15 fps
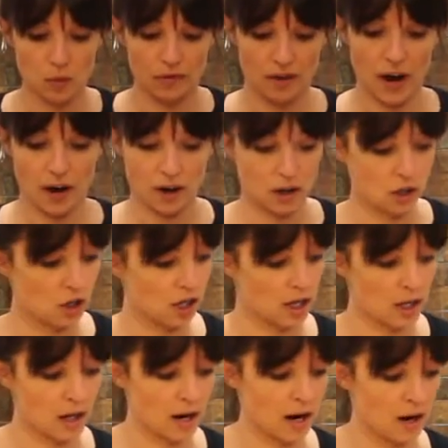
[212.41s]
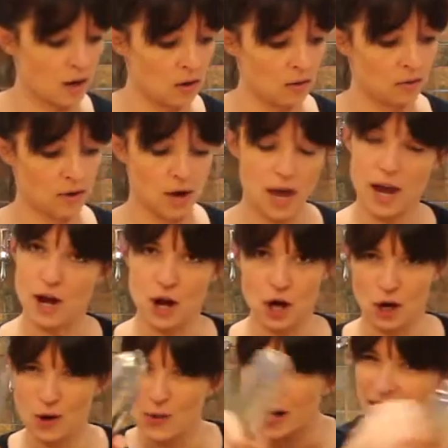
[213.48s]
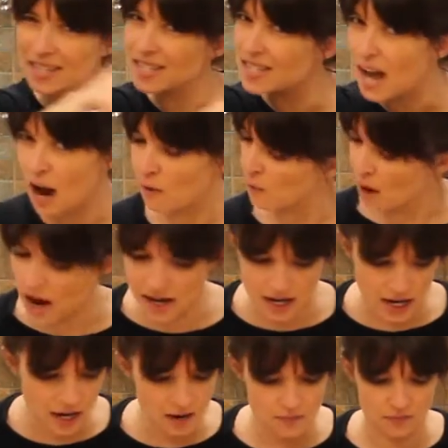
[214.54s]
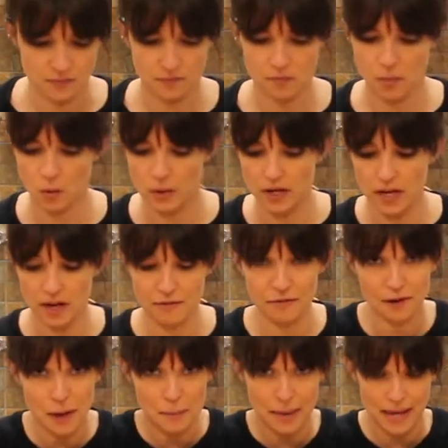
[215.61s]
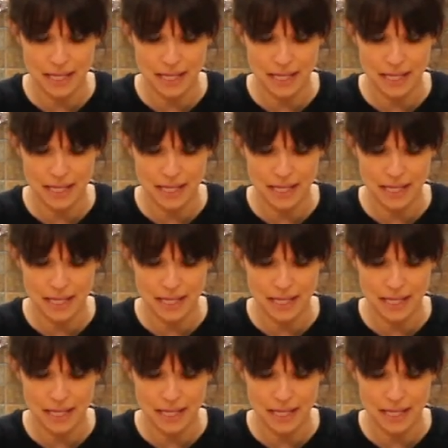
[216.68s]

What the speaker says: We've got our chicken out, and no, it's not ready, but we need to flip